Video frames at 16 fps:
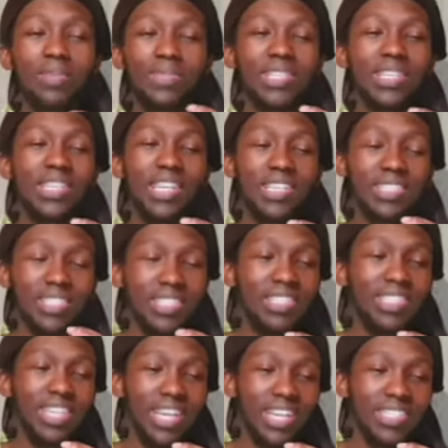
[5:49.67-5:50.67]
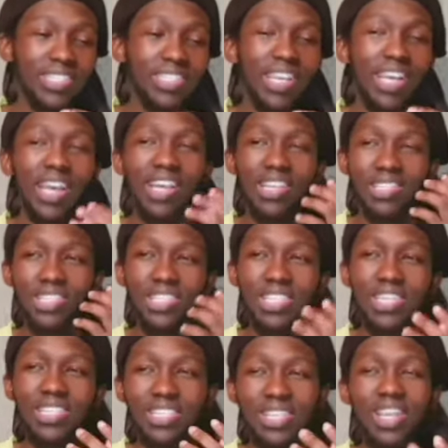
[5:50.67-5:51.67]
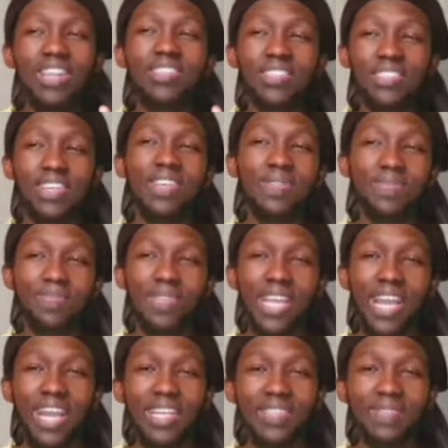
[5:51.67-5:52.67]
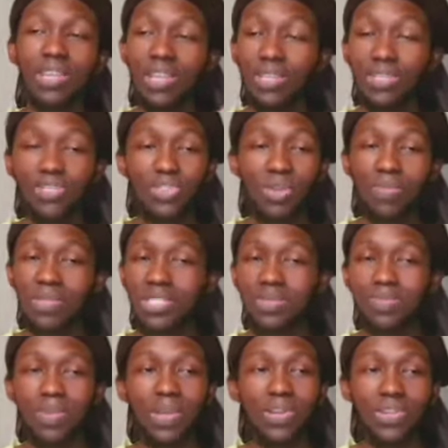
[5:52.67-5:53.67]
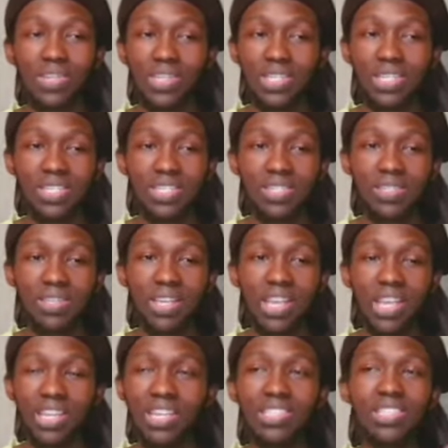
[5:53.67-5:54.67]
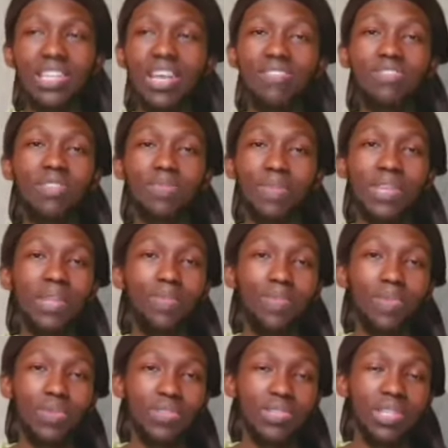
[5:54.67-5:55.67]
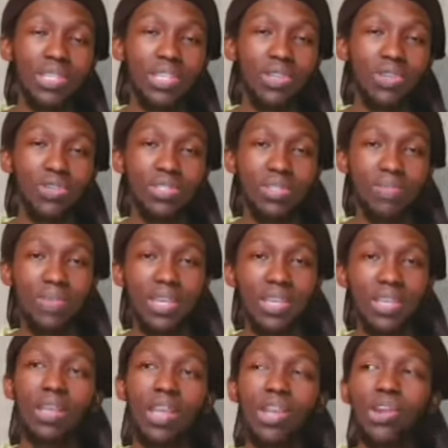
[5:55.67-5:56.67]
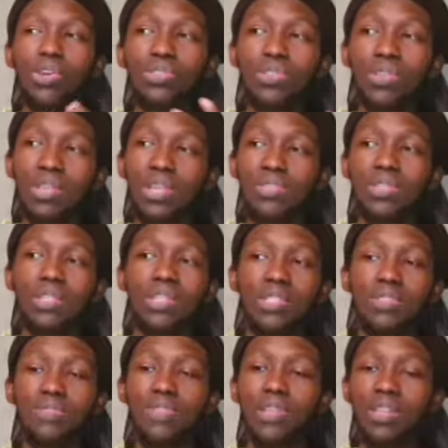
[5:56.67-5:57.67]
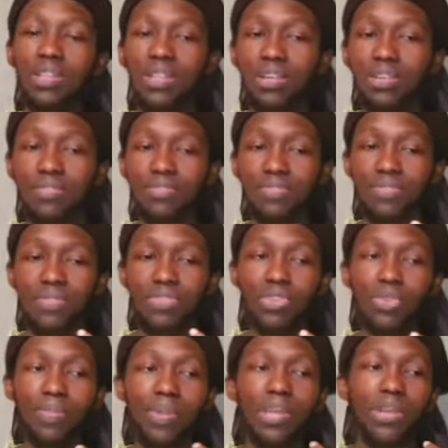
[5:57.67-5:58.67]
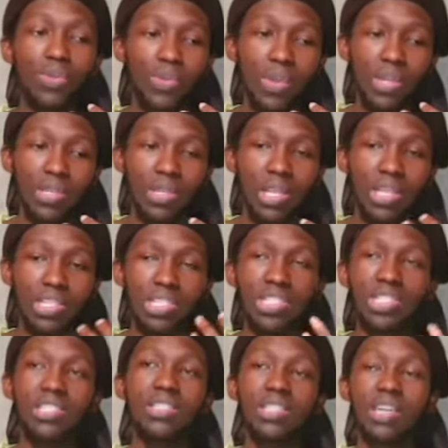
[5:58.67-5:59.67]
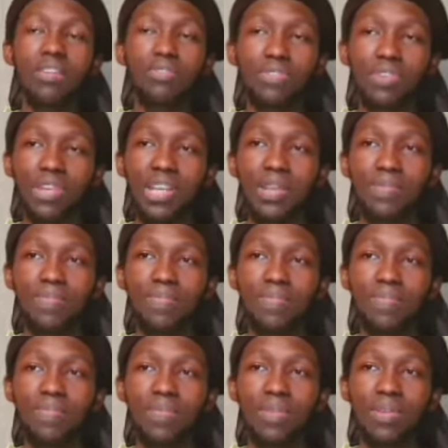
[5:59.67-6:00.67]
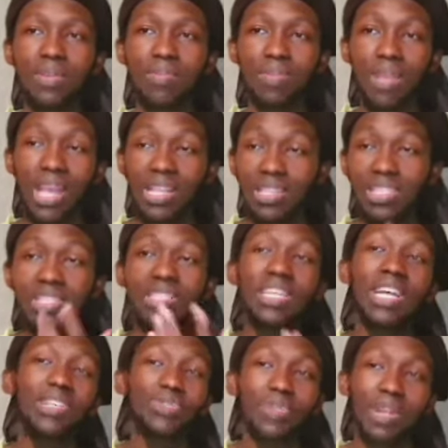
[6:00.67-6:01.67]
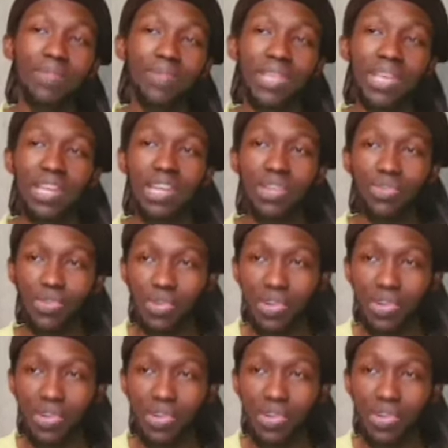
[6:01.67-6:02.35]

she gets the chance, she tells him that he's so much better than this. He doesn't have to be the person he used to be. It also gives you this feeling of, no matter what, she's there for him. At least that's what I'm getting